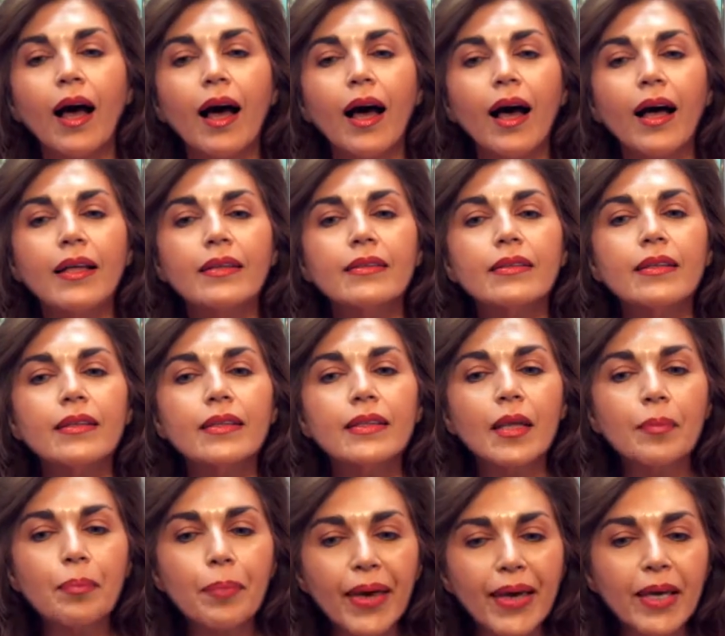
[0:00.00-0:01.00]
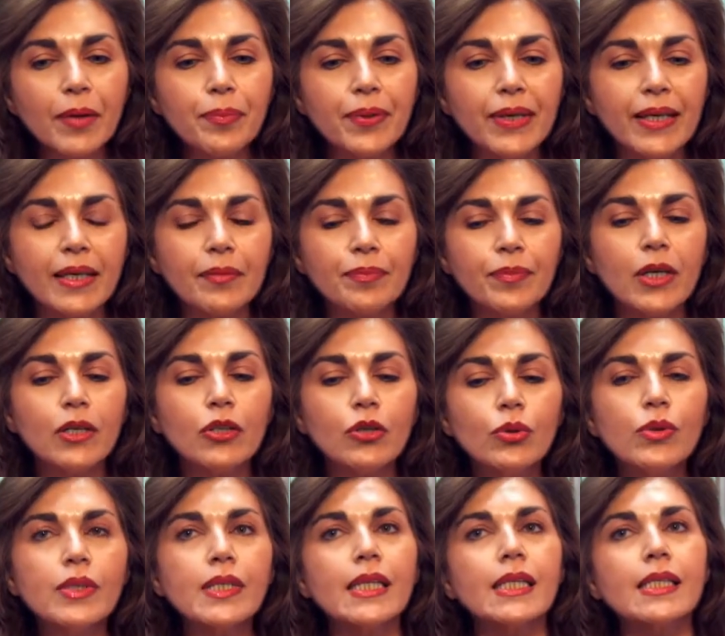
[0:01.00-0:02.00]
And the baby
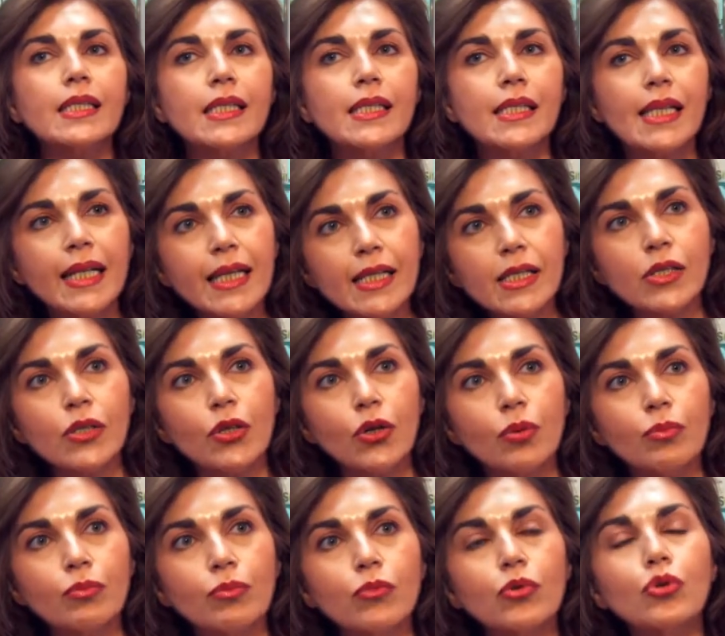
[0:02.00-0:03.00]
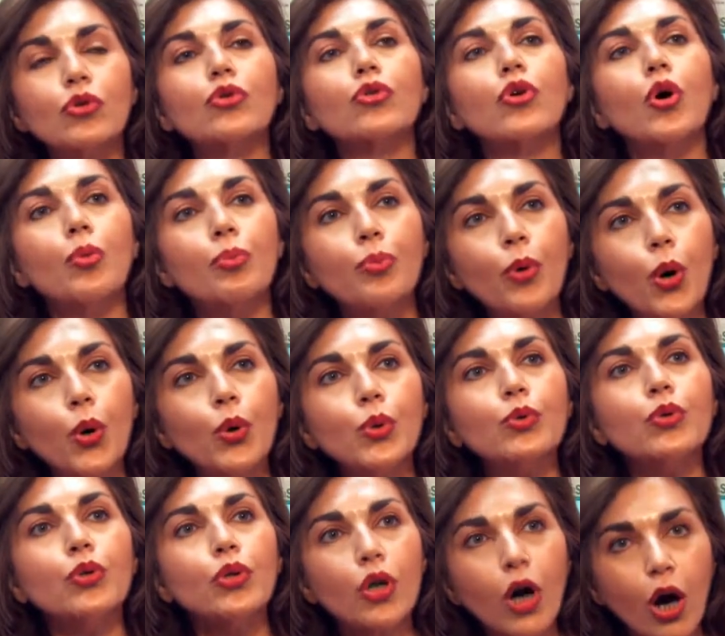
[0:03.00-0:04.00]
uses the silicium to grow
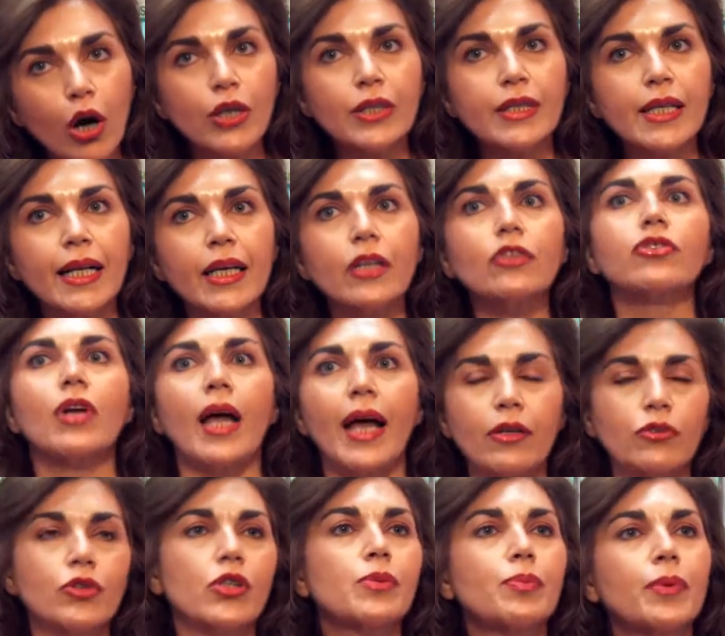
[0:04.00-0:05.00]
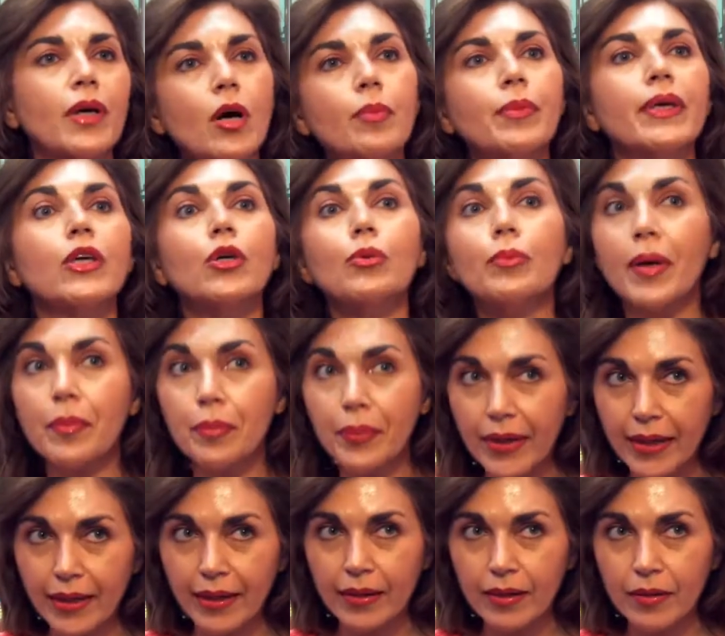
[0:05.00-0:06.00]
bone, cartilage, and just become a human
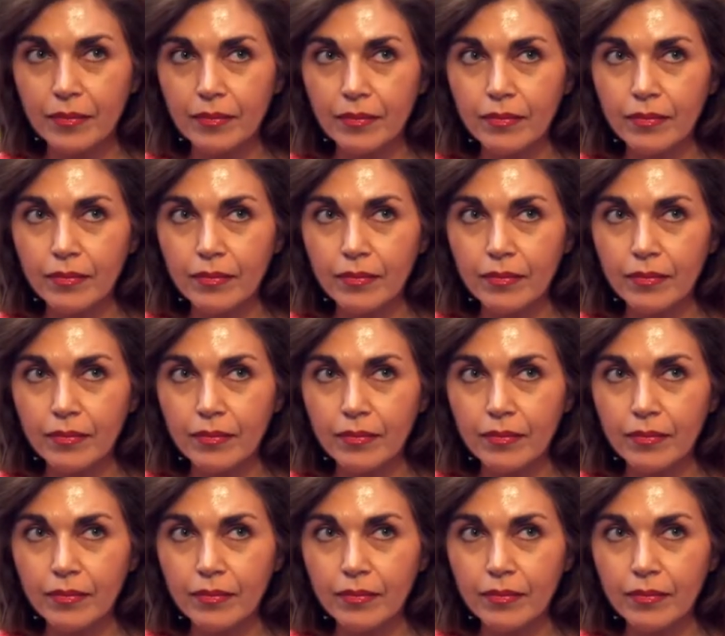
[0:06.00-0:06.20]
being.